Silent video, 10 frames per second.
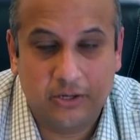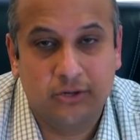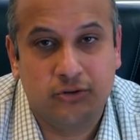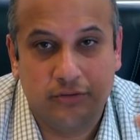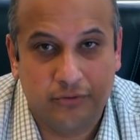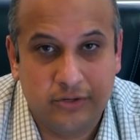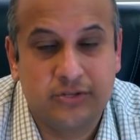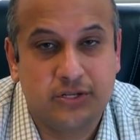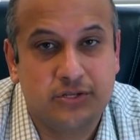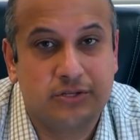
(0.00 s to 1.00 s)
country, for
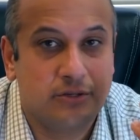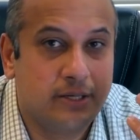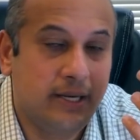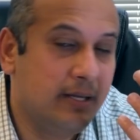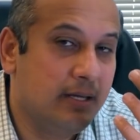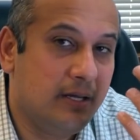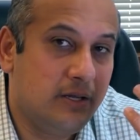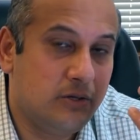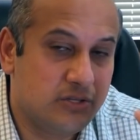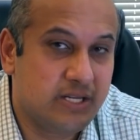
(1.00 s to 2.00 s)
instance, okay,
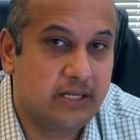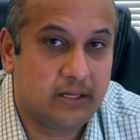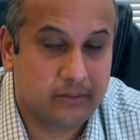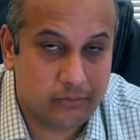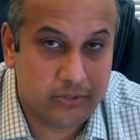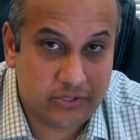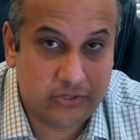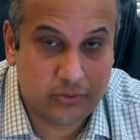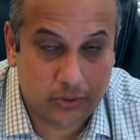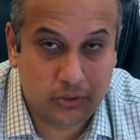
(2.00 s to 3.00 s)
you'd say the
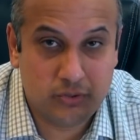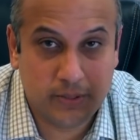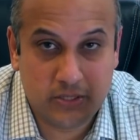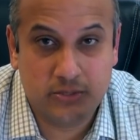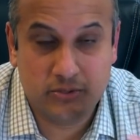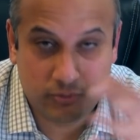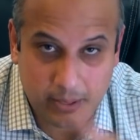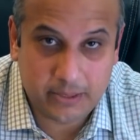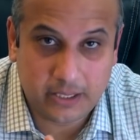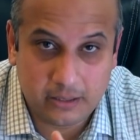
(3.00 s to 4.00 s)
restaurants were closed because it was
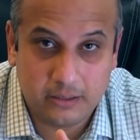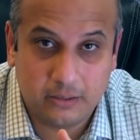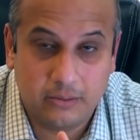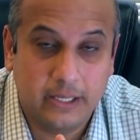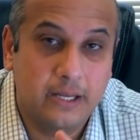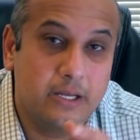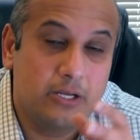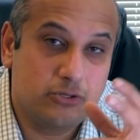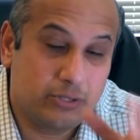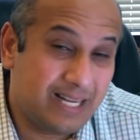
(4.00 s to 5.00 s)
Ramadan, okay.
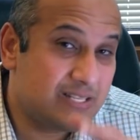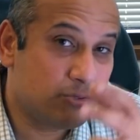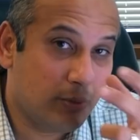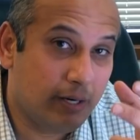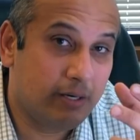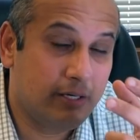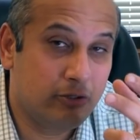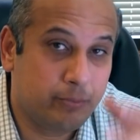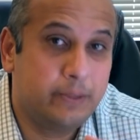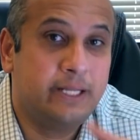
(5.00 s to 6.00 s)
So that's where
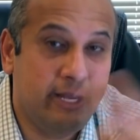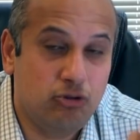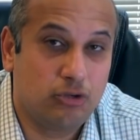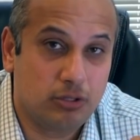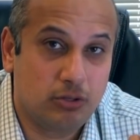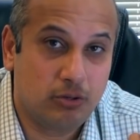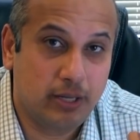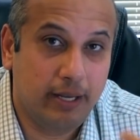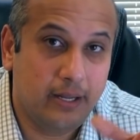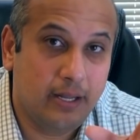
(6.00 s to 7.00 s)
interpretation,
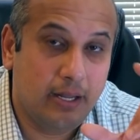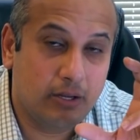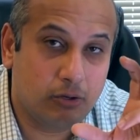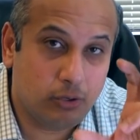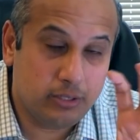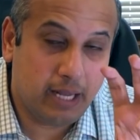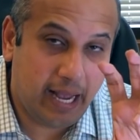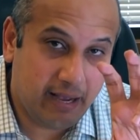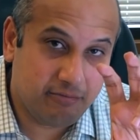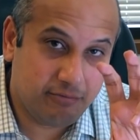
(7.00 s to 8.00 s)
okay, could
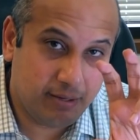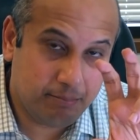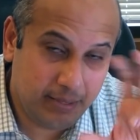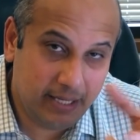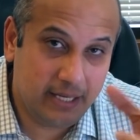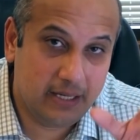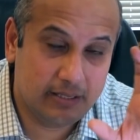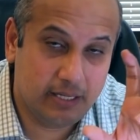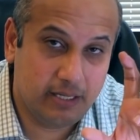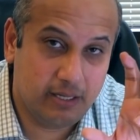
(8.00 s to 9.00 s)
have a
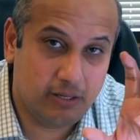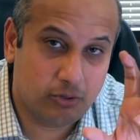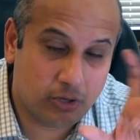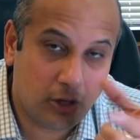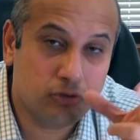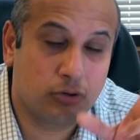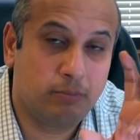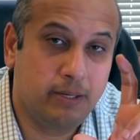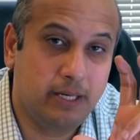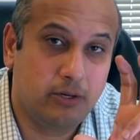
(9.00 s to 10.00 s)
meaning that, our
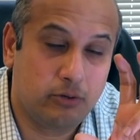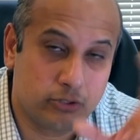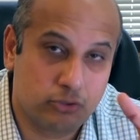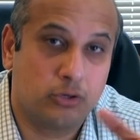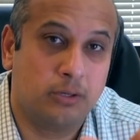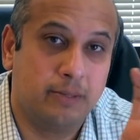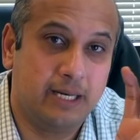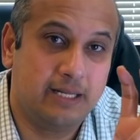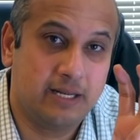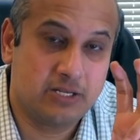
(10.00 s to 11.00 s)
cultural meaning, our historical
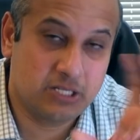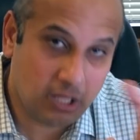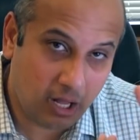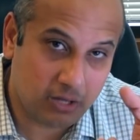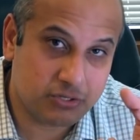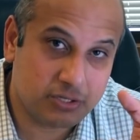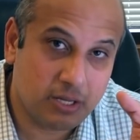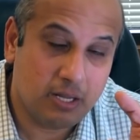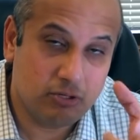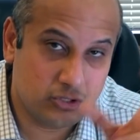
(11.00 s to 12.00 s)
meaning that is lost
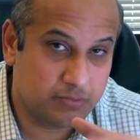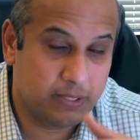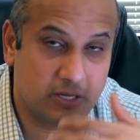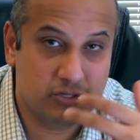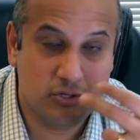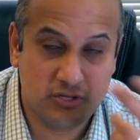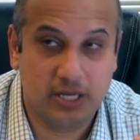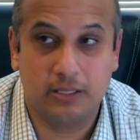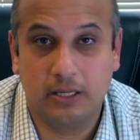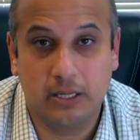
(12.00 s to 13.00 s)
just because you
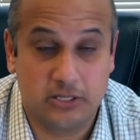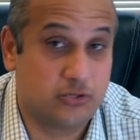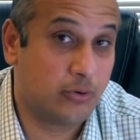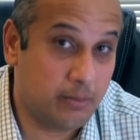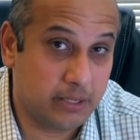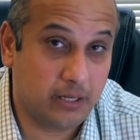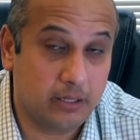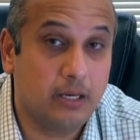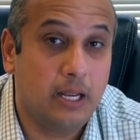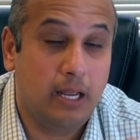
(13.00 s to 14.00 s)
said it's
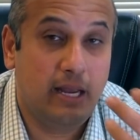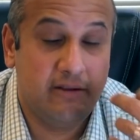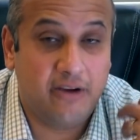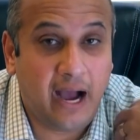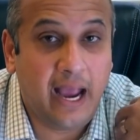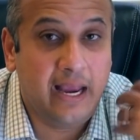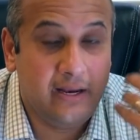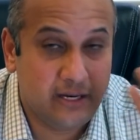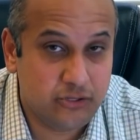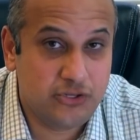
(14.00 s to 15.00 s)
Ramadan. If
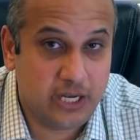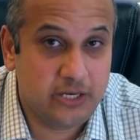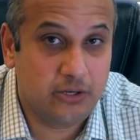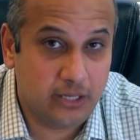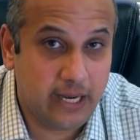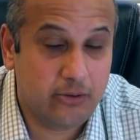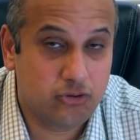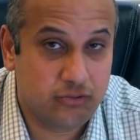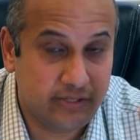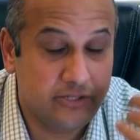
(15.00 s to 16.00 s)
I understand your
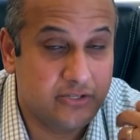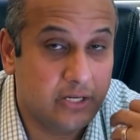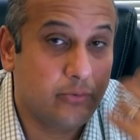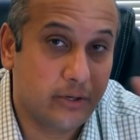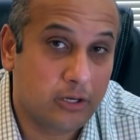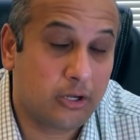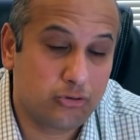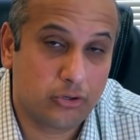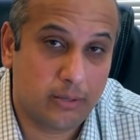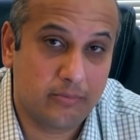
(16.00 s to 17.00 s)
language, or if I understand where your
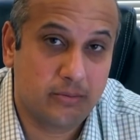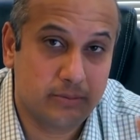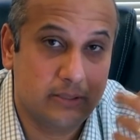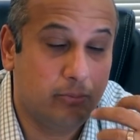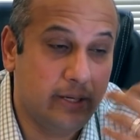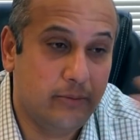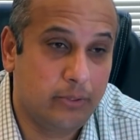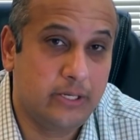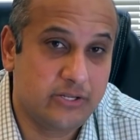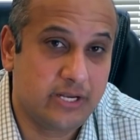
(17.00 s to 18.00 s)
culture is coming from, the way
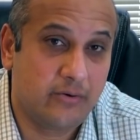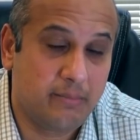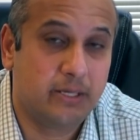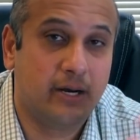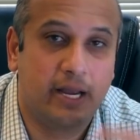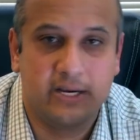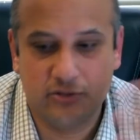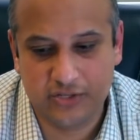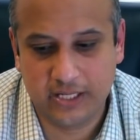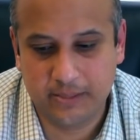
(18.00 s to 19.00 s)
when you say Ramadan, I
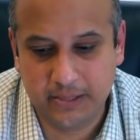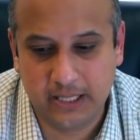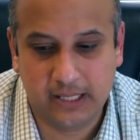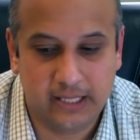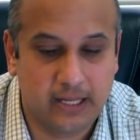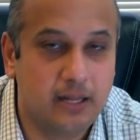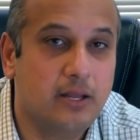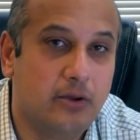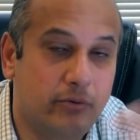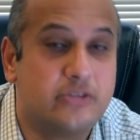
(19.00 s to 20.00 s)
understand immediately that
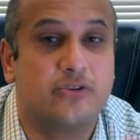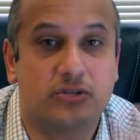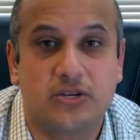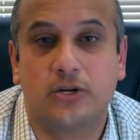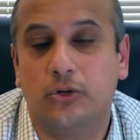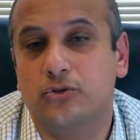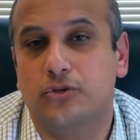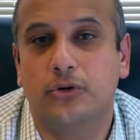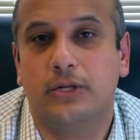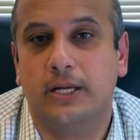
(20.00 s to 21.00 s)
restaurants are closed
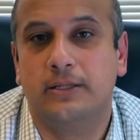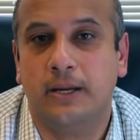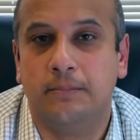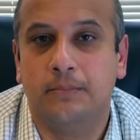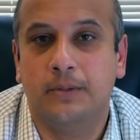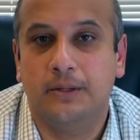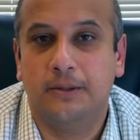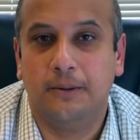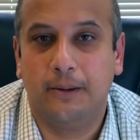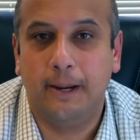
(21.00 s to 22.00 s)
during that time,
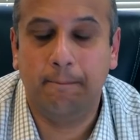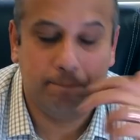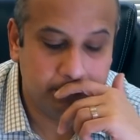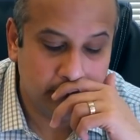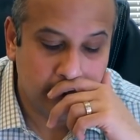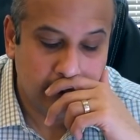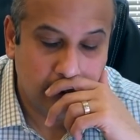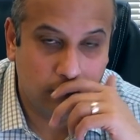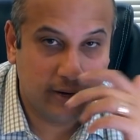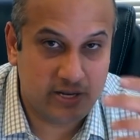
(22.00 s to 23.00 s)
okay?
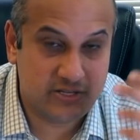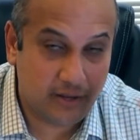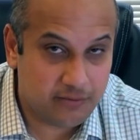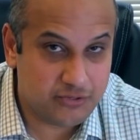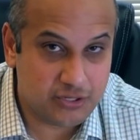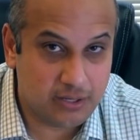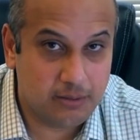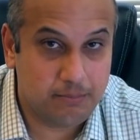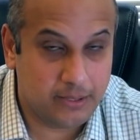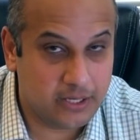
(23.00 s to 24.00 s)
Whereas the
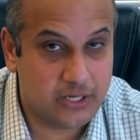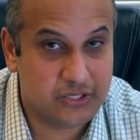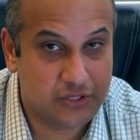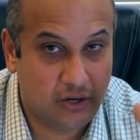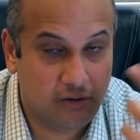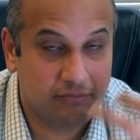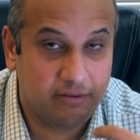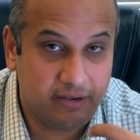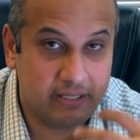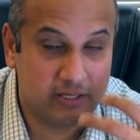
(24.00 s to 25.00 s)
officer, because of
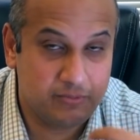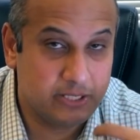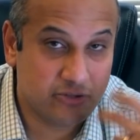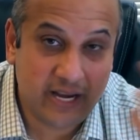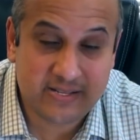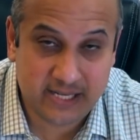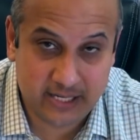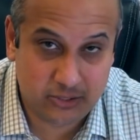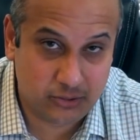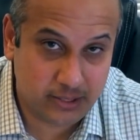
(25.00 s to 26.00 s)
the fact that it's being
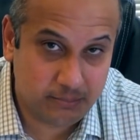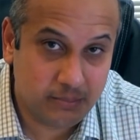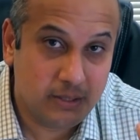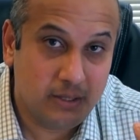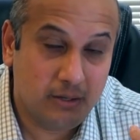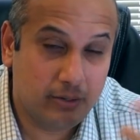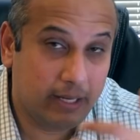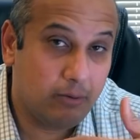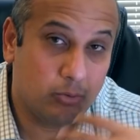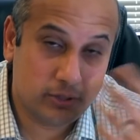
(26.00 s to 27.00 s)
translated to them,
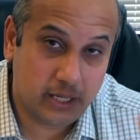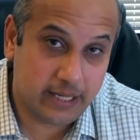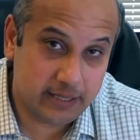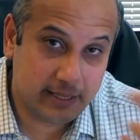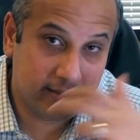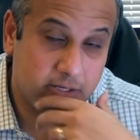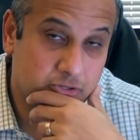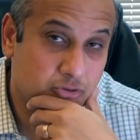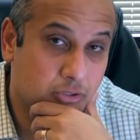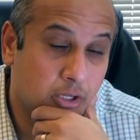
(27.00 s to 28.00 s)
okay, would not get that
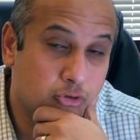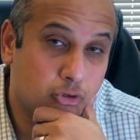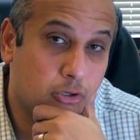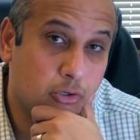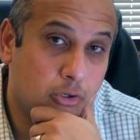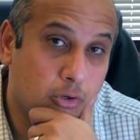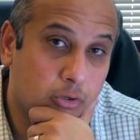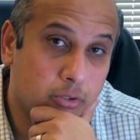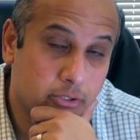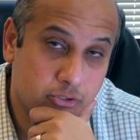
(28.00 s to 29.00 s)
cultural
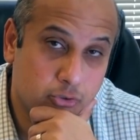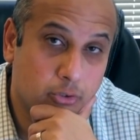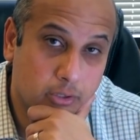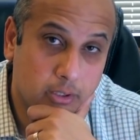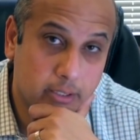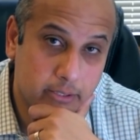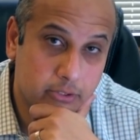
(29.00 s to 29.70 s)
or historical